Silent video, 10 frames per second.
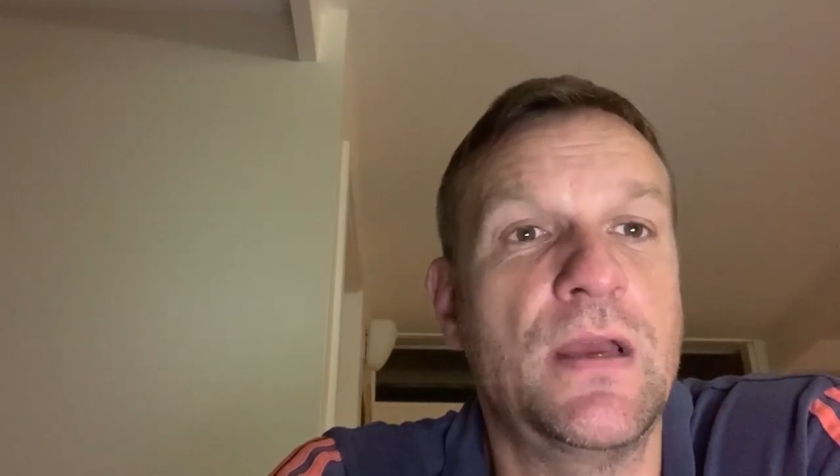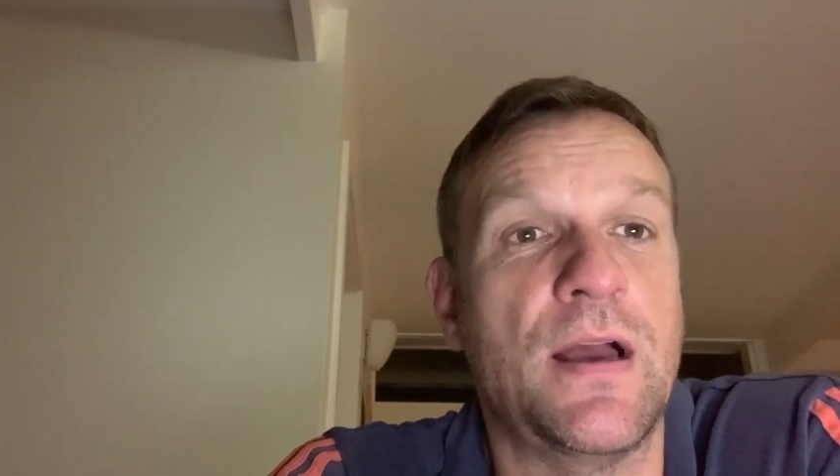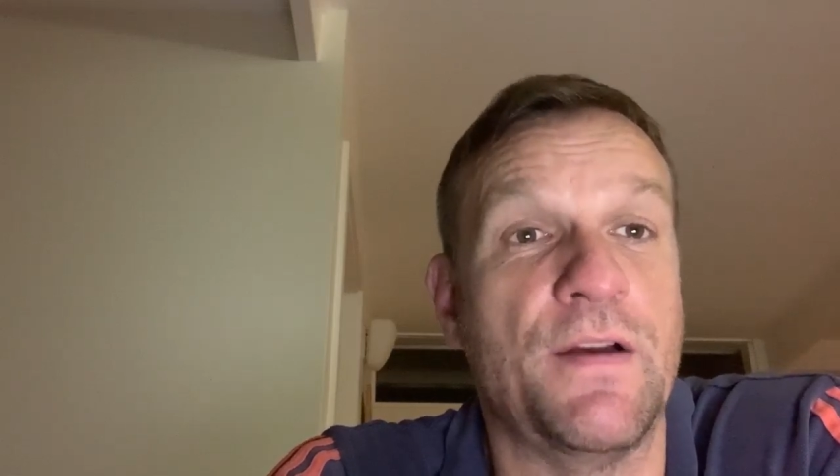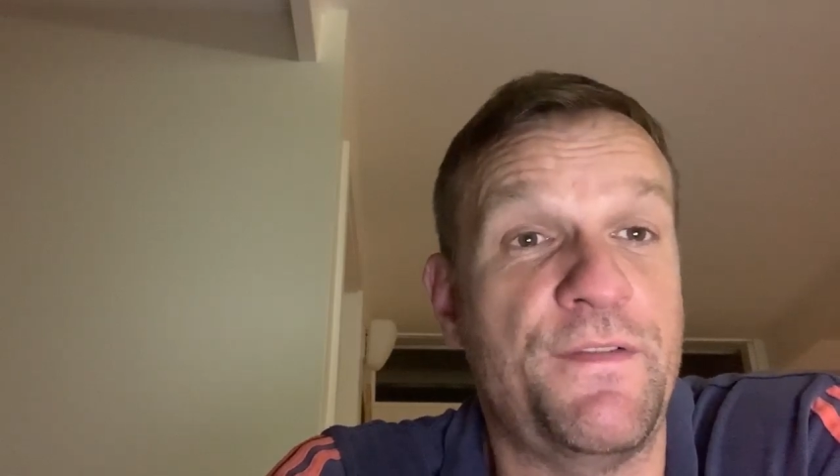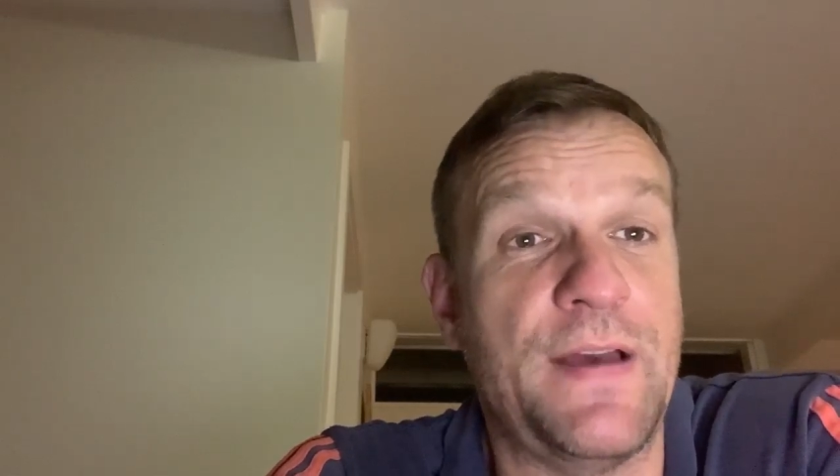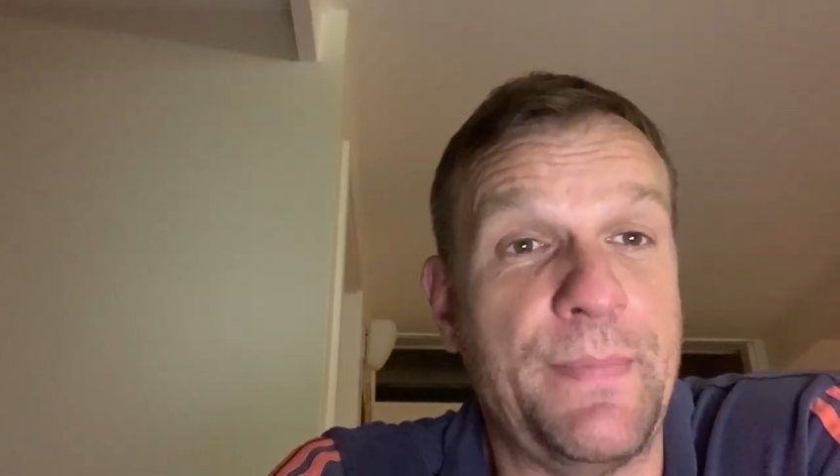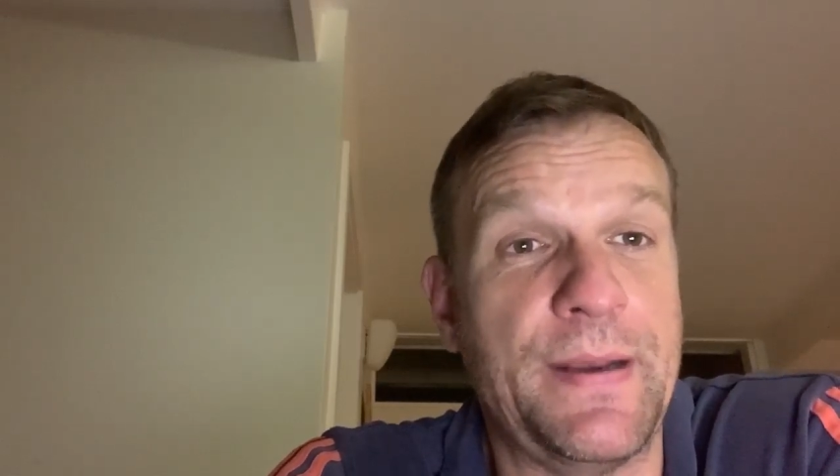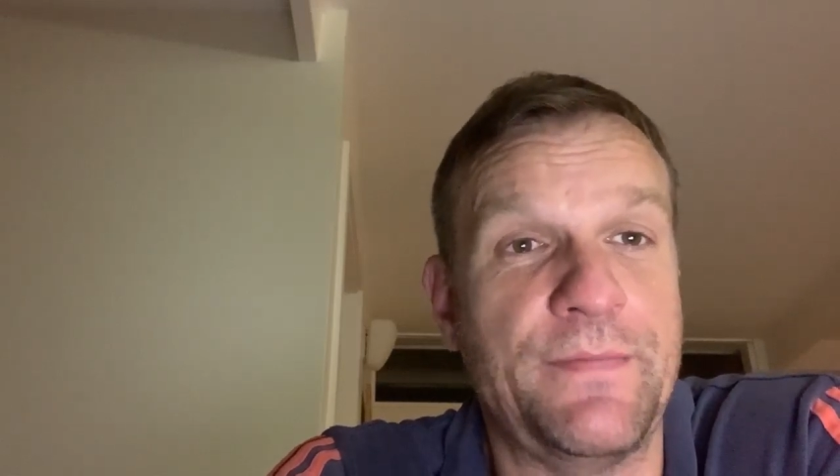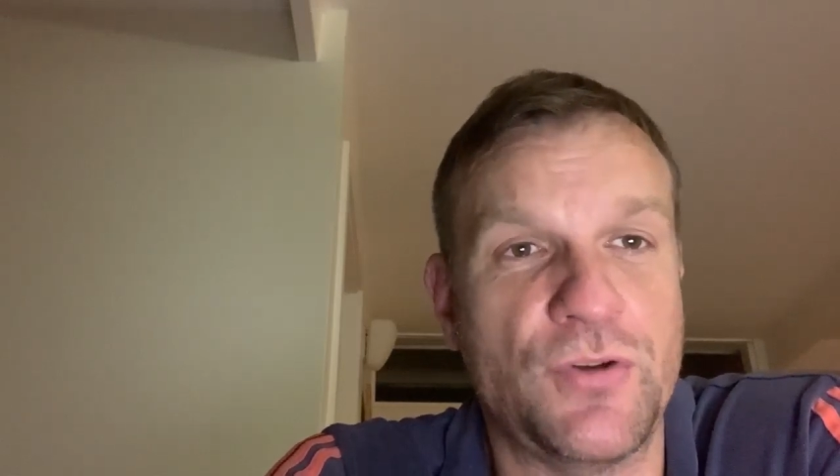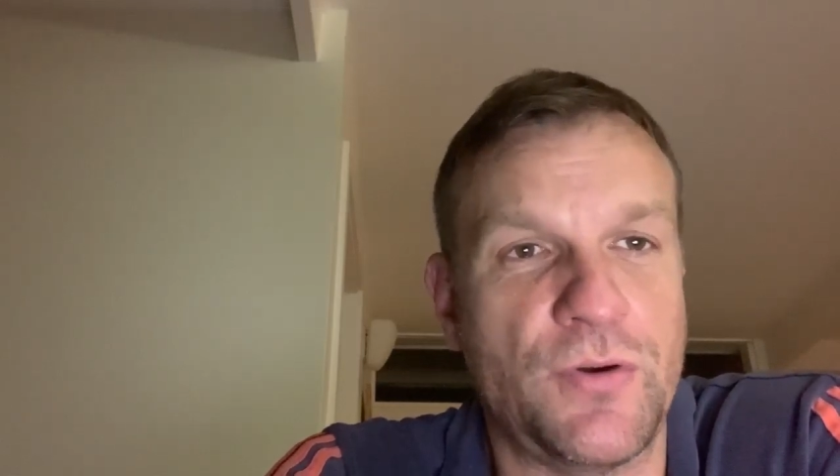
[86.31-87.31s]
a fair
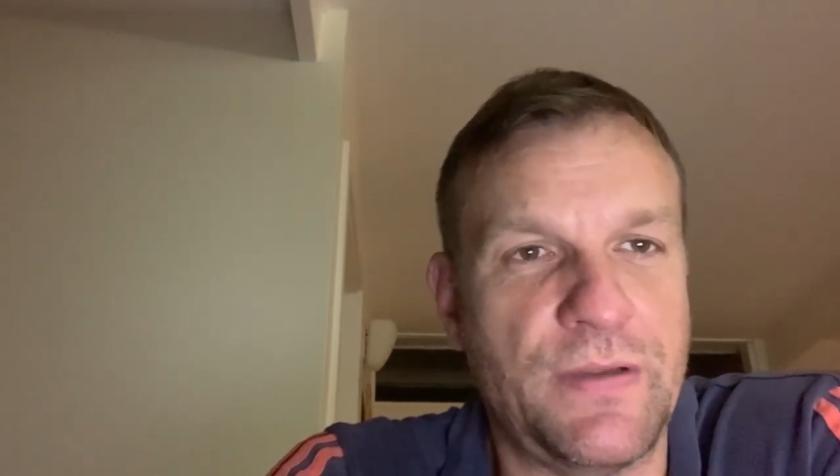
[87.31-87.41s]
bit of Joy